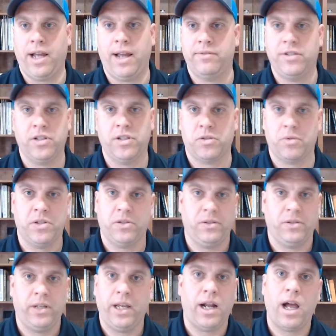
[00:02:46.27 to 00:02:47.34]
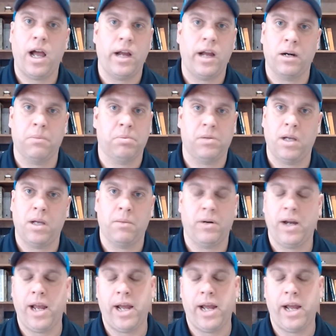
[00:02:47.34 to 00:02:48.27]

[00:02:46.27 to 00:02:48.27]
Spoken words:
I just recently had to hire a plumber.